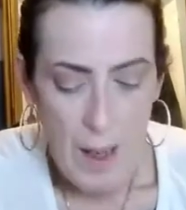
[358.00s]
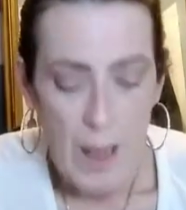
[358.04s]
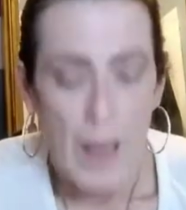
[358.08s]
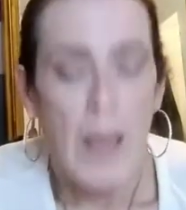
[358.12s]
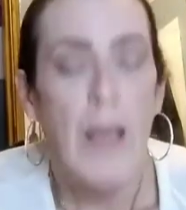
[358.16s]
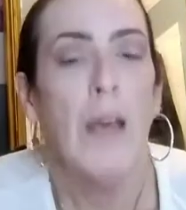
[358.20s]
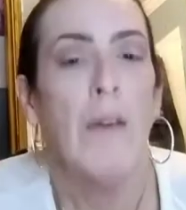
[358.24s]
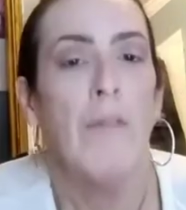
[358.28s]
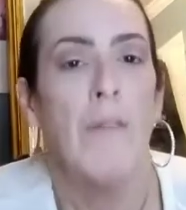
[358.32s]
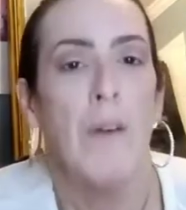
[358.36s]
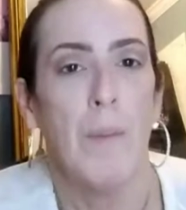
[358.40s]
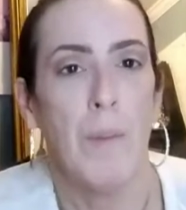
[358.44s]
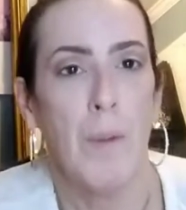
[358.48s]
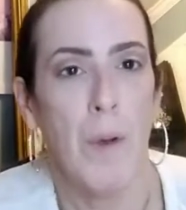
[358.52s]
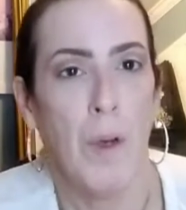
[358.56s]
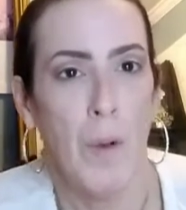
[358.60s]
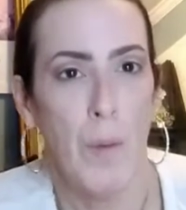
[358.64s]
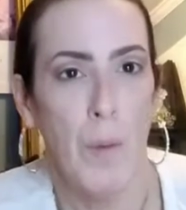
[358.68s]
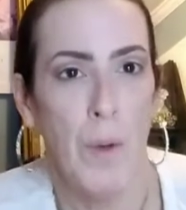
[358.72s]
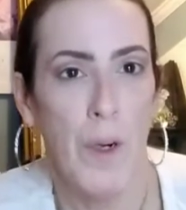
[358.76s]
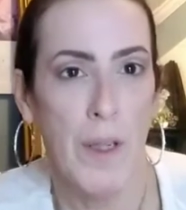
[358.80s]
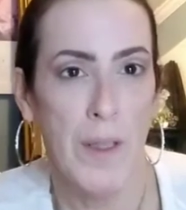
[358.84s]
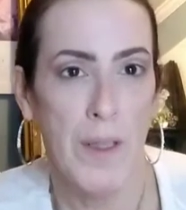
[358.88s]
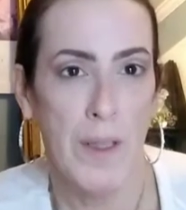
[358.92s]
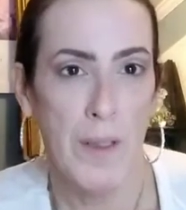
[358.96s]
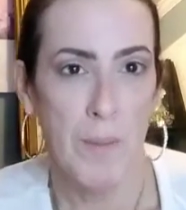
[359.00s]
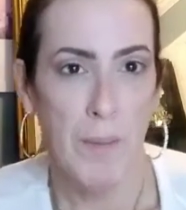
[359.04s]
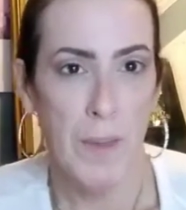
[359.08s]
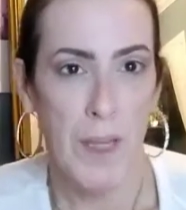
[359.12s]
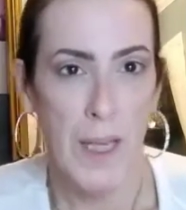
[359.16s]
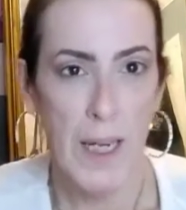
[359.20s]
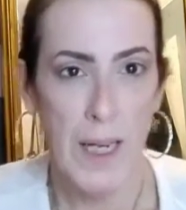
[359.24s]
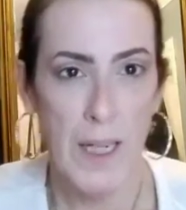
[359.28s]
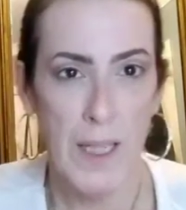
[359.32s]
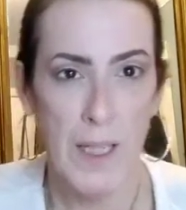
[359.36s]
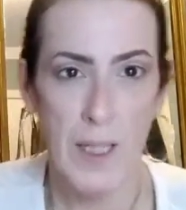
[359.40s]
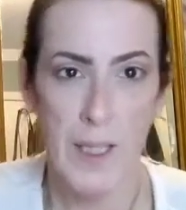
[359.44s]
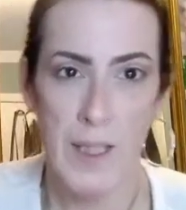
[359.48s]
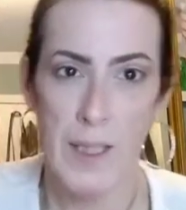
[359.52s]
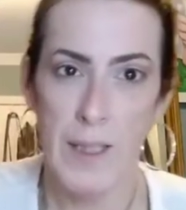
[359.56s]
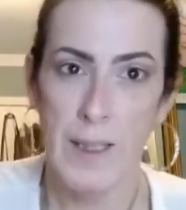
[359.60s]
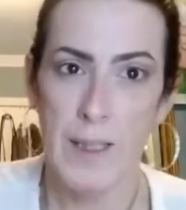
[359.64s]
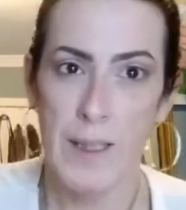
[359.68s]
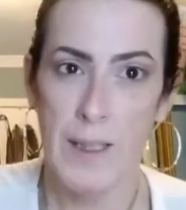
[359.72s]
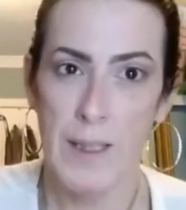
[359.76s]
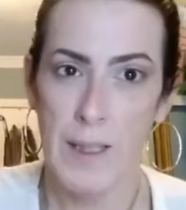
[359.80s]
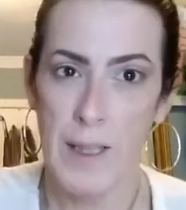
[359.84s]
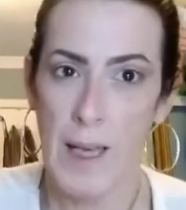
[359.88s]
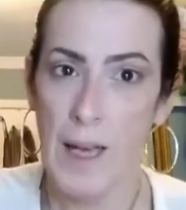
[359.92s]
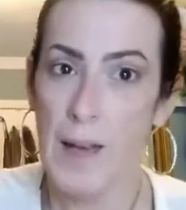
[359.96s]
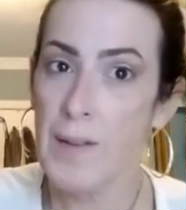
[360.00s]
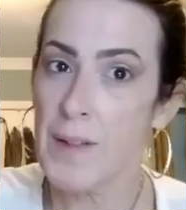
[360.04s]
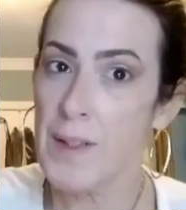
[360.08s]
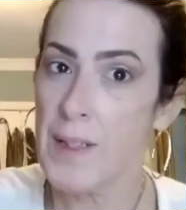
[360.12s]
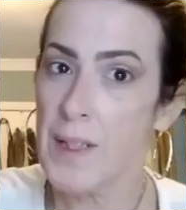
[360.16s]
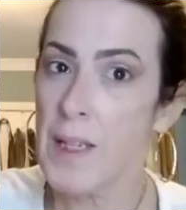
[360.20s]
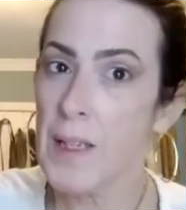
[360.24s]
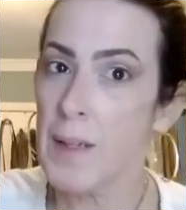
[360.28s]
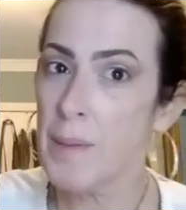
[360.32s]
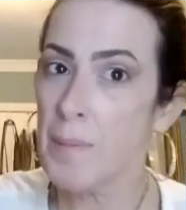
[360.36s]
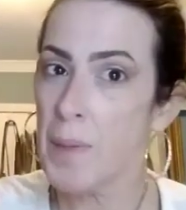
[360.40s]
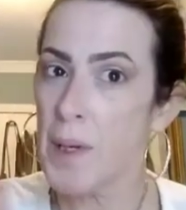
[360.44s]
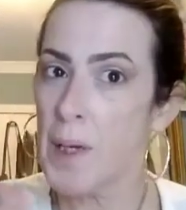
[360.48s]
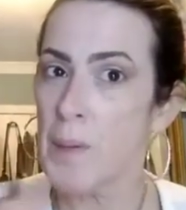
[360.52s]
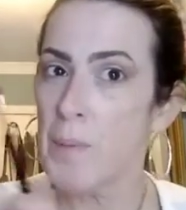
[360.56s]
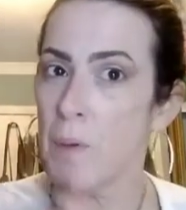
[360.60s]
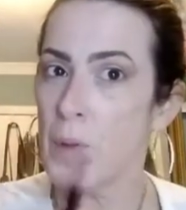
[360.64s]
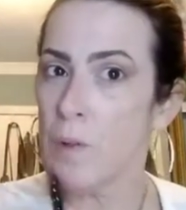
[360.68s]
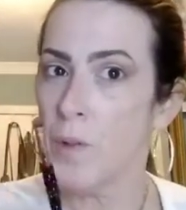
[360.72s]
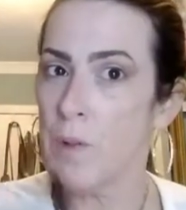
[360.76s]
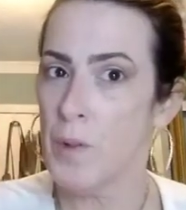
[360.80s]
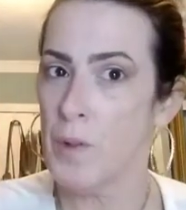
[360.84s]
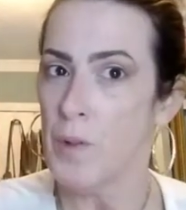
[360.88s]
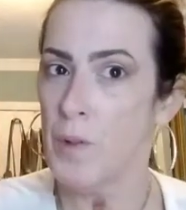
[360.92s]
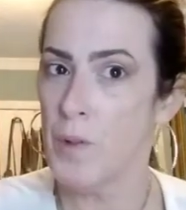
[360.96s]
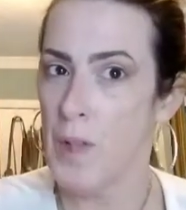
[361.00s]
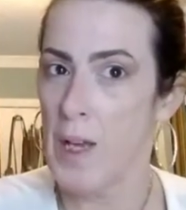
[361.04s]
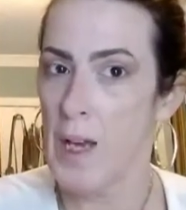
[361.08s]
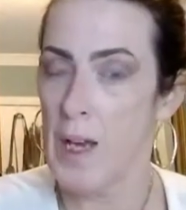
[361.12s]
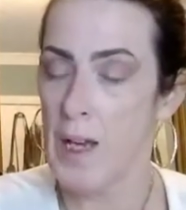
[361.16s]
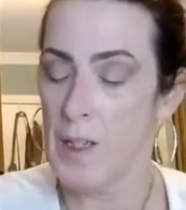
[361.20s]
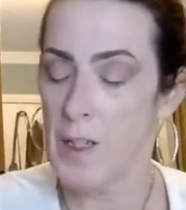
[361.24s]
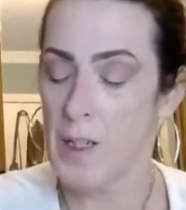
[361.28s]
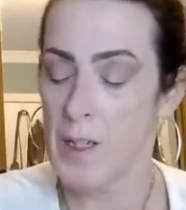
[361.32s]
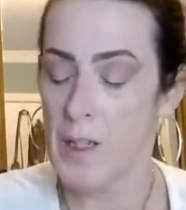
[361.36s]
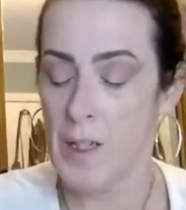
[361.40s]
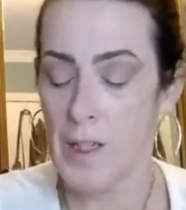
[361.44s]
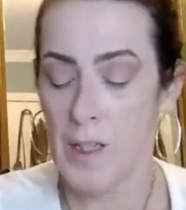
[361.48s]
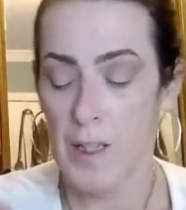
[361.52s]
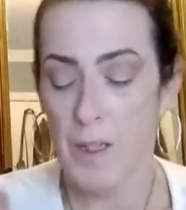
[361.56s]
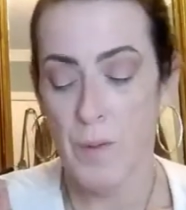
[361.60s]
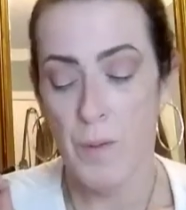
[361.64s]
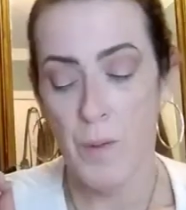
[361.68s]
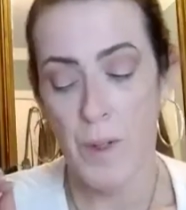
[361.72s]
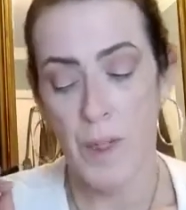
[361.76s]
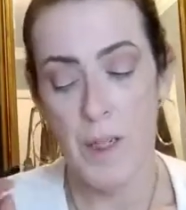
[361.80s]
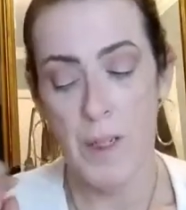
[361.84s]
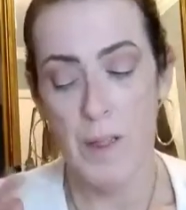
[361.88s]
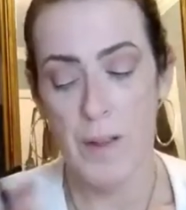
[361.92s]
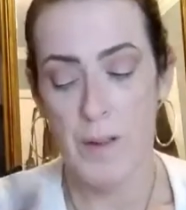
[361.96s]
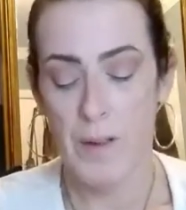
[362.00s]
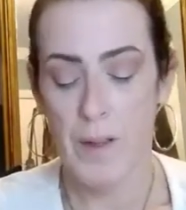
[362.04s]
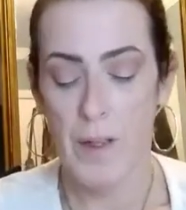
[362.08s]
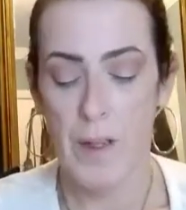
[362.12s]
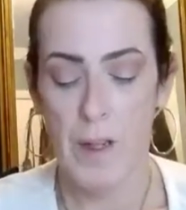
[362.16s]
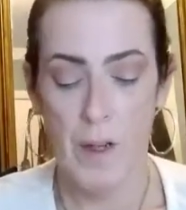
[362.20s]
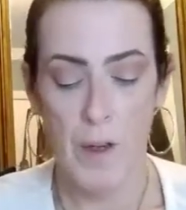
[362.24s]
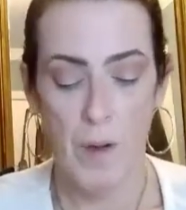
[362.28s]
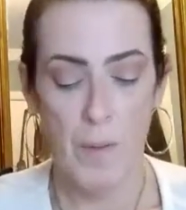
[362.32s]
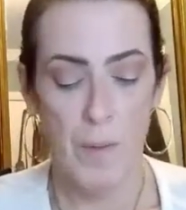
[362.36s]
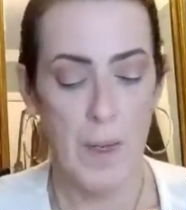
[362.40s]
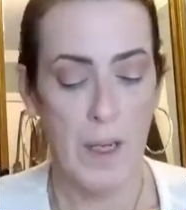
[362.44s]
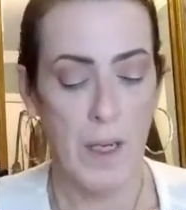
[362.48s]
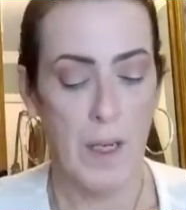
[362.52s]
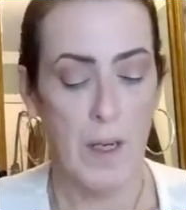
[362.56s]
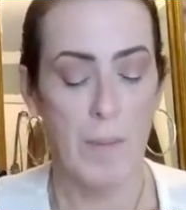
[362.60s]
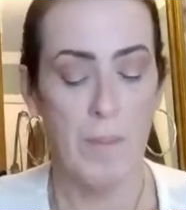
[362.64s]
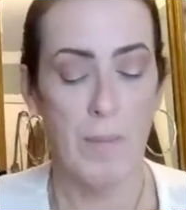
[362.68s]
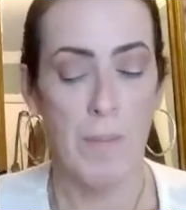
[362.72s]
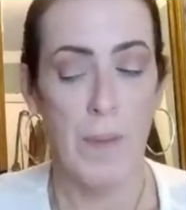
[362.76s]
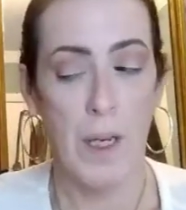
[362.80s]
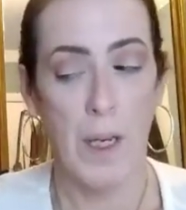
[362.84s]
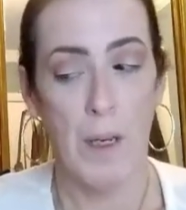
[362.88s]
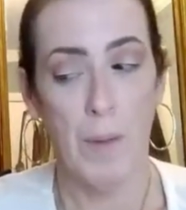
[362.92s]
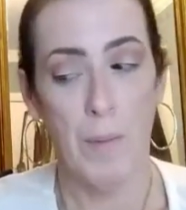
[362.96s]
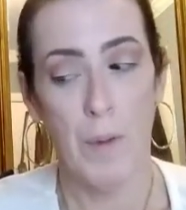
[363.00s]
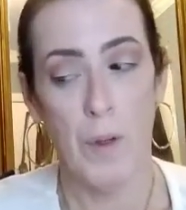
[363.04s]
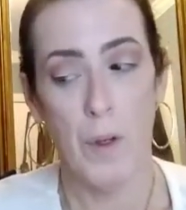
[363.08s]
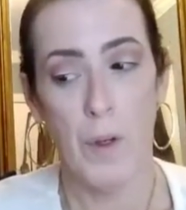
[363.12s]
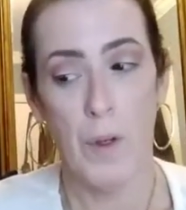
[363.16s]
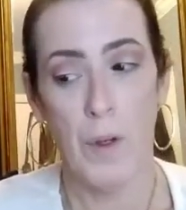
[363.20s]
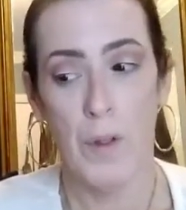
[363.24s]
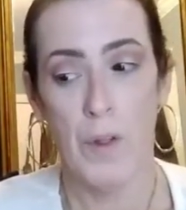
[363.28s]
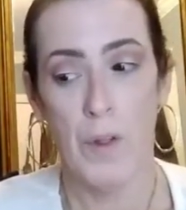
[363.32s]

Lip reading: if I'm going to wear some lashes. I've seen people do lashes with the no makeup makeup look,